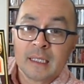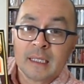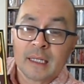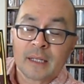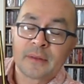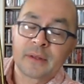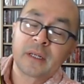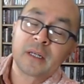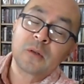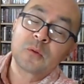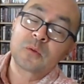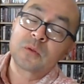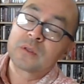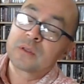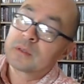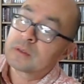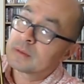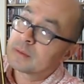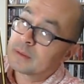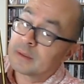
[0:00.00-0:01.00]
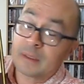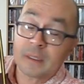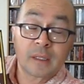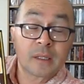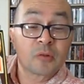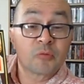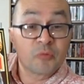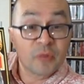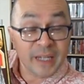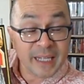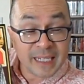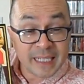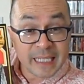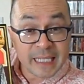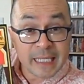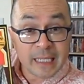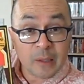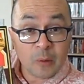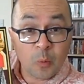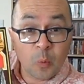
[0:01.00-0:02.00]
I thought, oh,
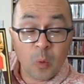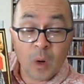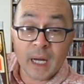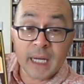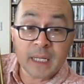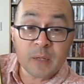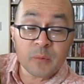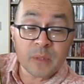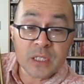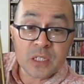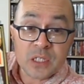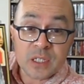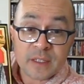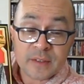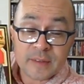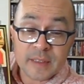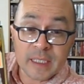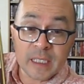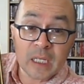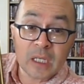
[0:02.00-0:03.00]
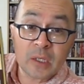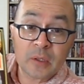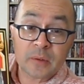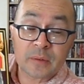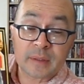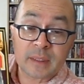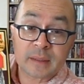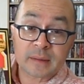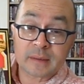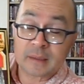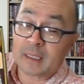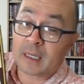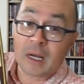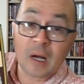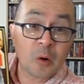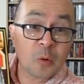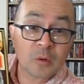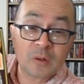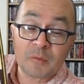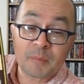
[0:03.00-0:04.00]
really? Why didn't we just include the
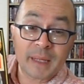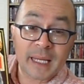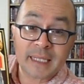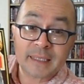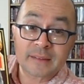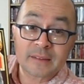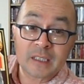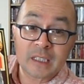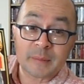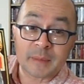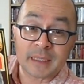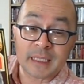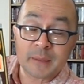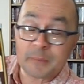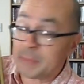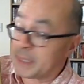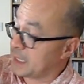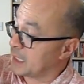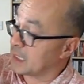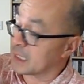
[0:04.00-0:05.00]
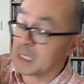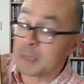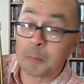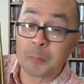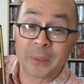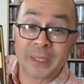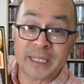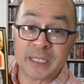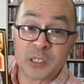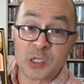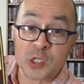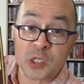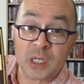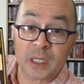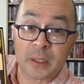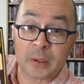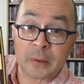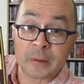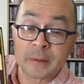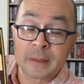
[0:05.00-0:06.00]
whole of Black Diamond and make it a complete
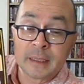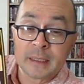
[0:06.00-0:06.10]
show?